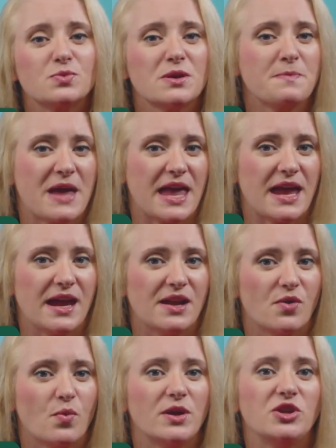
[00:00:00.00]
repaid
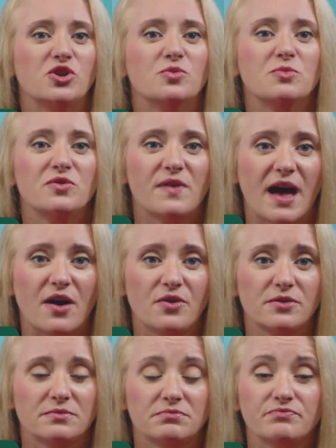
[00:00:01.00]
when you move
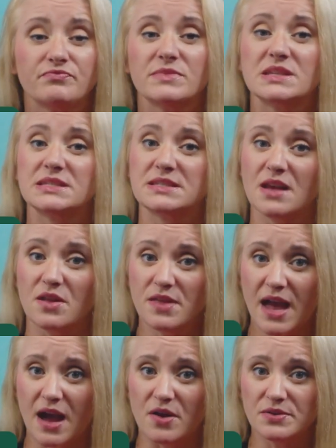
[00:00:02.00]
out, sell the
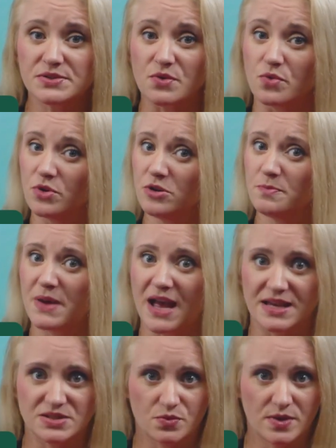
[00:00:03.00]
house, or
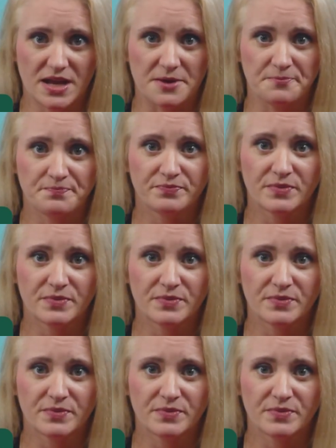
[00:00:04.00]
pass away.